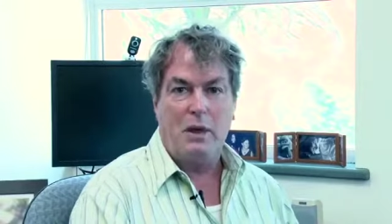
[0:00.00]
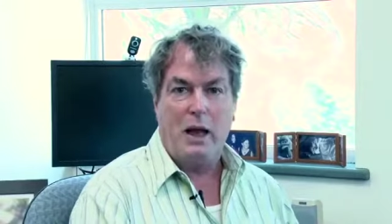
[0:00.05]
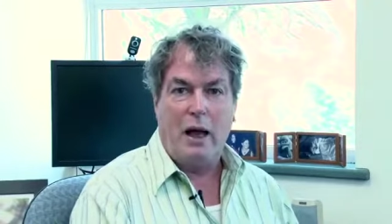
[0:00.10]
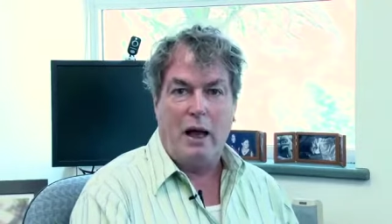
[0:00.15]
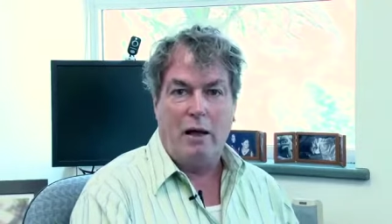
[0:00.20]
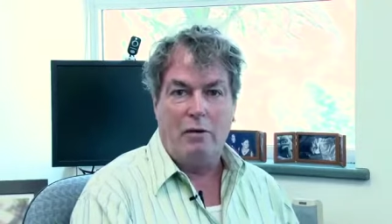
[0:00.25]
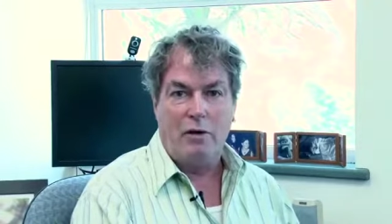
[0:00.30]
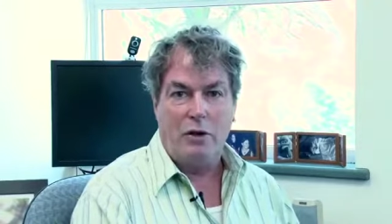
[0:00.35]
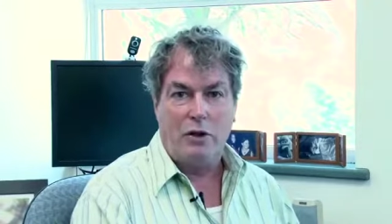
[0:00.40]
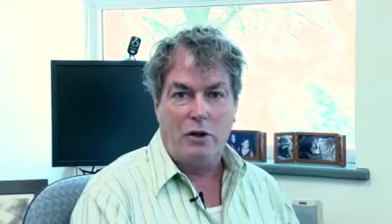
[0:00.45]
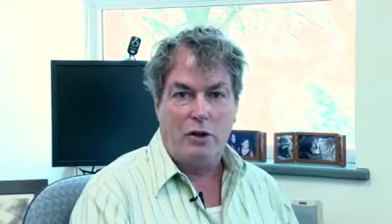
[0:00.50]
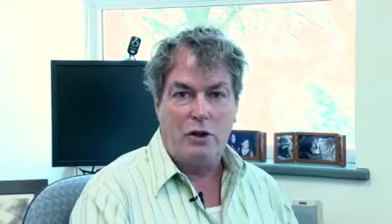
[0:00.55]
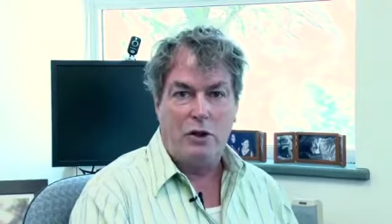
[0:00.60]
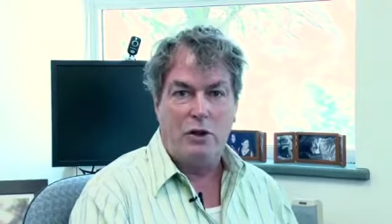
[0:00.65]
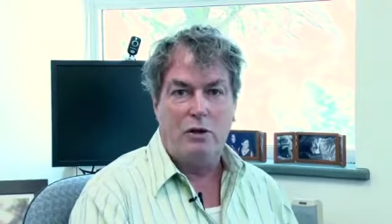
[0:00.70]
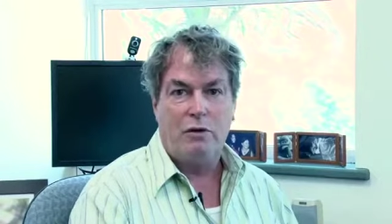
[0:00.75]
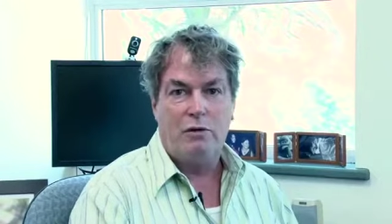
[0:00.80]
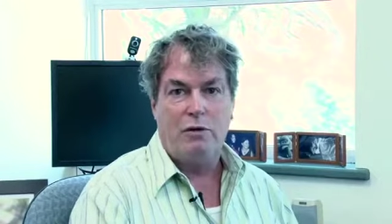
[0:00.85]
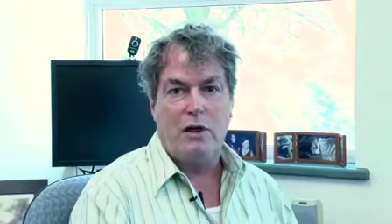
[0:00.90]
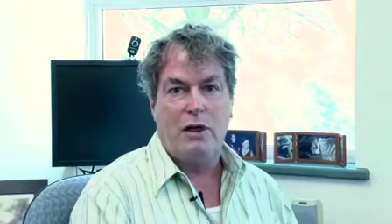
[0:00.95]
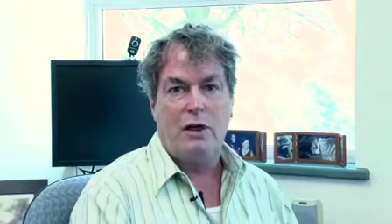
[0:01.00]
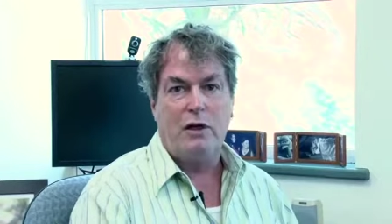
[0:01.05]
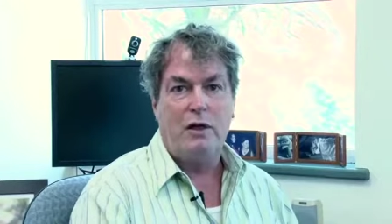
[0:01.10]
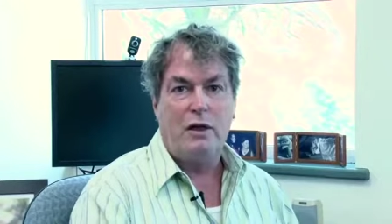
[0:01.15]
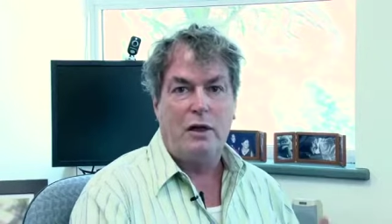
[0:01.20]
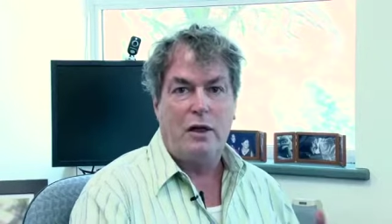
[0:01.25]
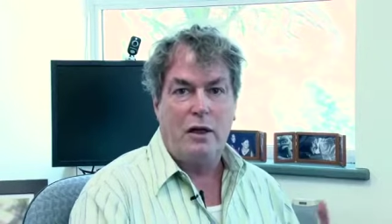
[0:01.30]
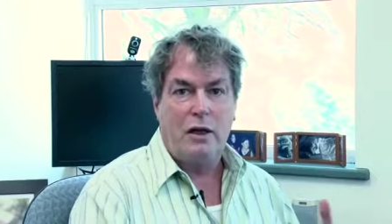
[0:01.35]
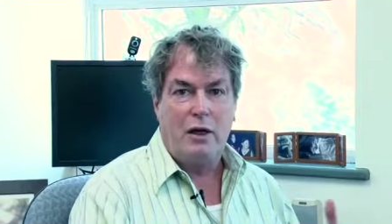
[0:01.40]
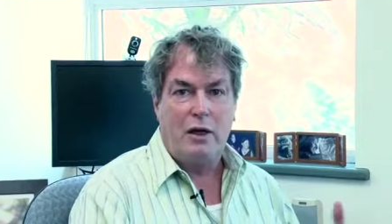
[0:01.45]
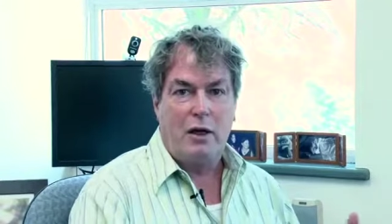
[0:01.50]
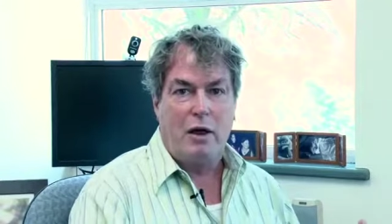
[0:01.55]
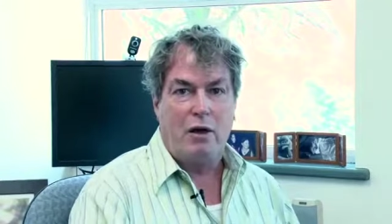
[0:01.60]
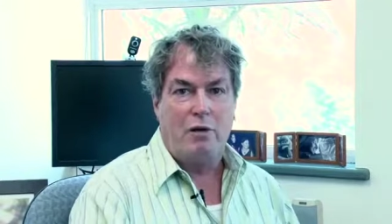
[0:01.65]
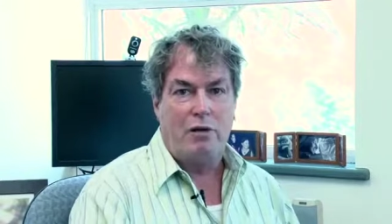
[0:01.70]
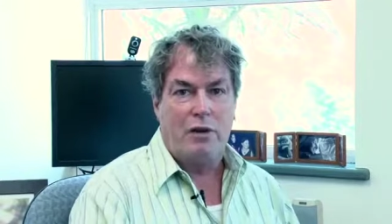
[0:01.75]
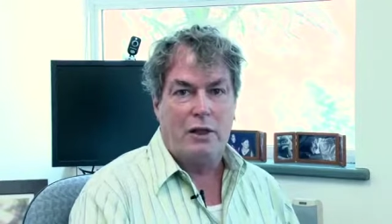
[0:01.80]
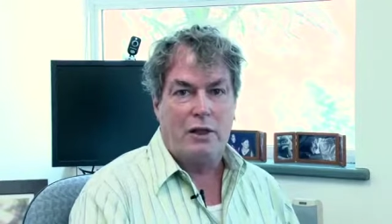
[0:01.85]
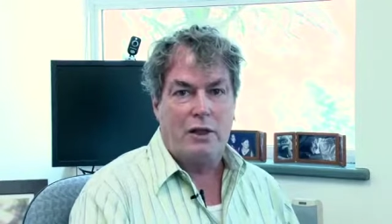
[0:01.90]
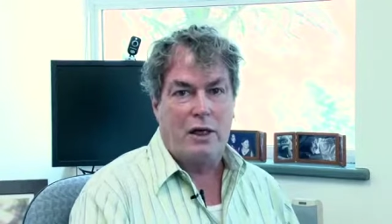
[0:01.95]
evolution of
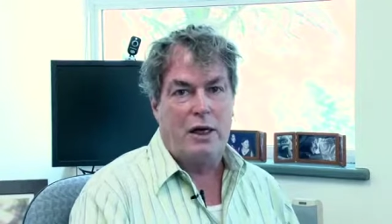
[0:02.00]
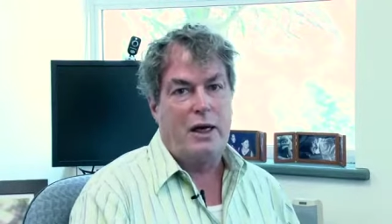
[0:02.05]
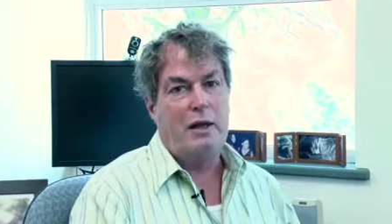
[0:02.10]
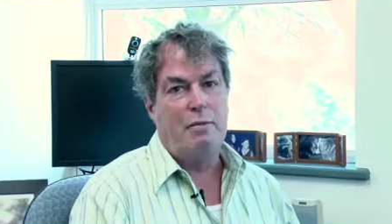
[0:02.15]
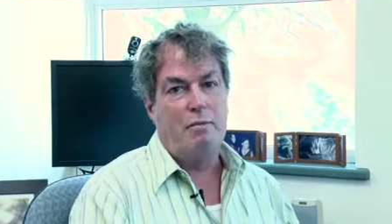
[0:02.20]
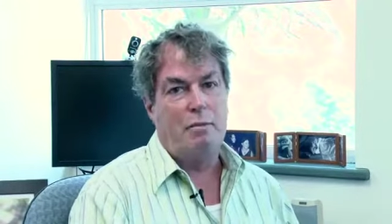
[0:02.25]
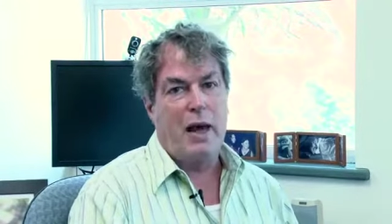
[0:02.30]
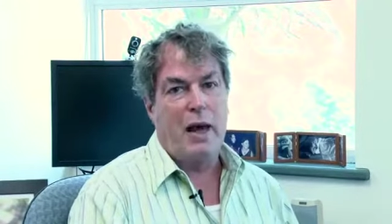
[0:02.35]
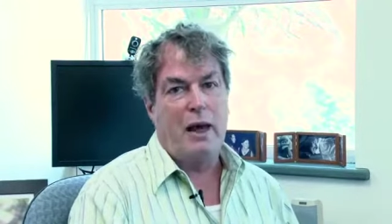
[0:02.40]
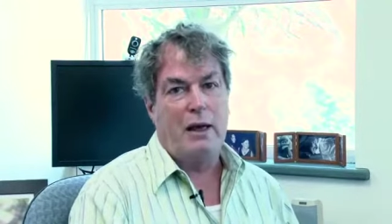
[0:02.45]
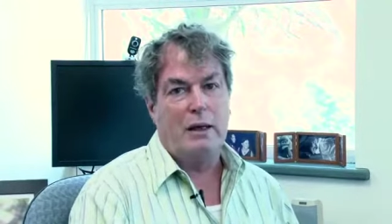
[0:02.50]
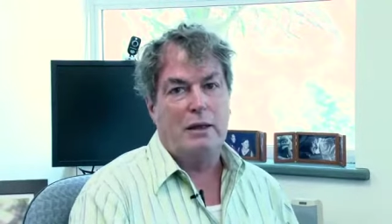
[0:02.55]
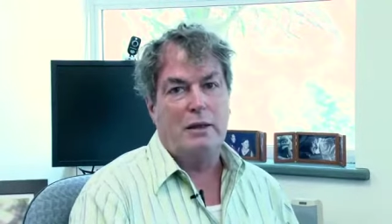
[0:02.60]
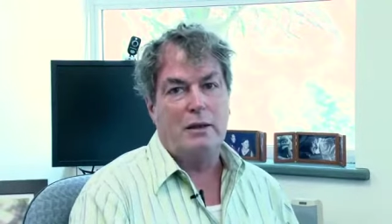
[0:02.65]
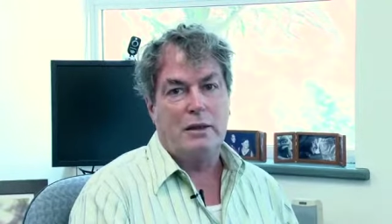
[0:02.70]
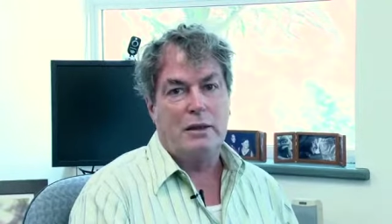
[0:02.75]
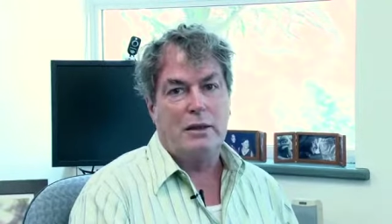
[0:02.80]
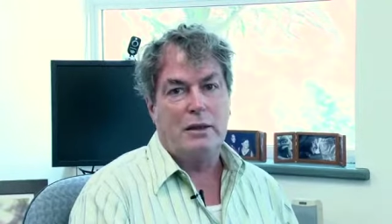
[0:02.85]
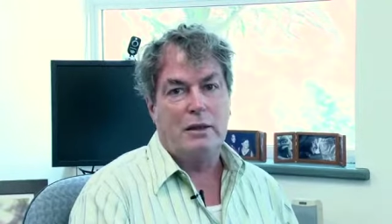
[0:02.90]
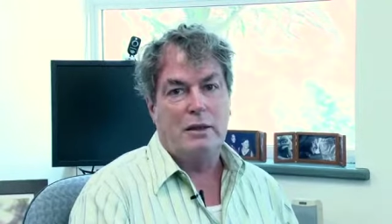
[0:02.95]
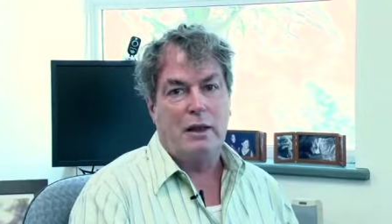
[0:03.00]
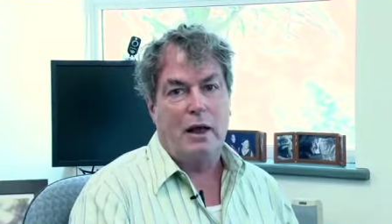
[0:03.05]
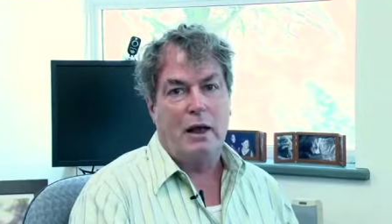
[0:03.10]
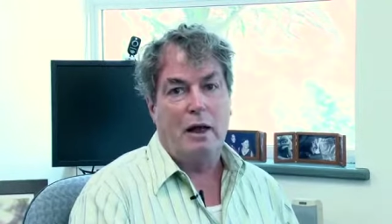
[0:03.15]
the sleep patterns,